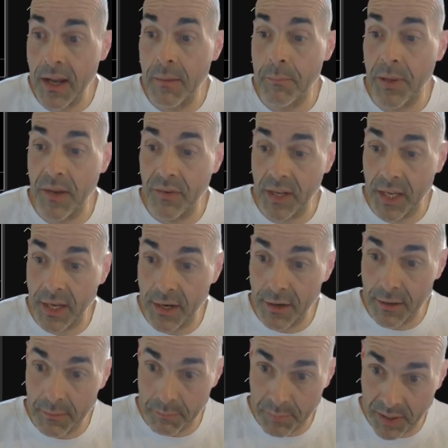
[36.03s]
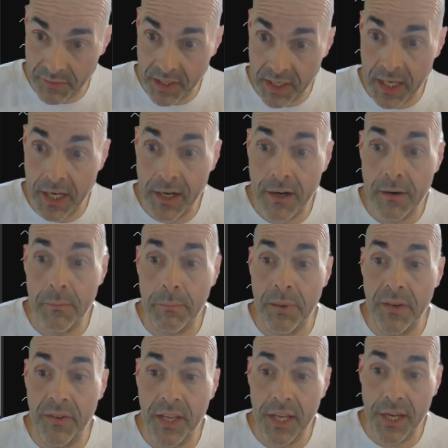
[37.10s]
and pivot here and pivot here and
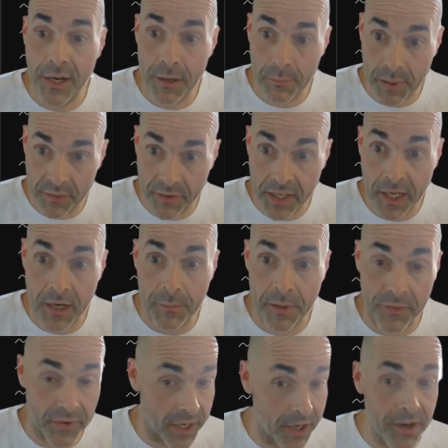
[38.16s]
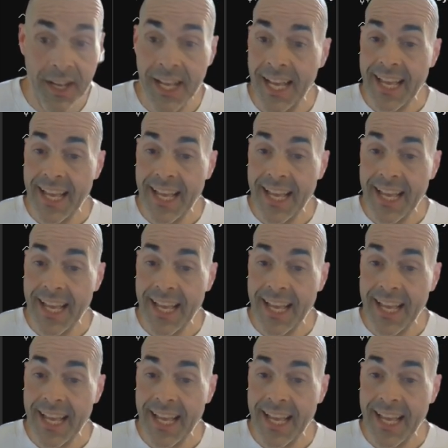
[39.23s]
pivot here, pivot here, pivot here,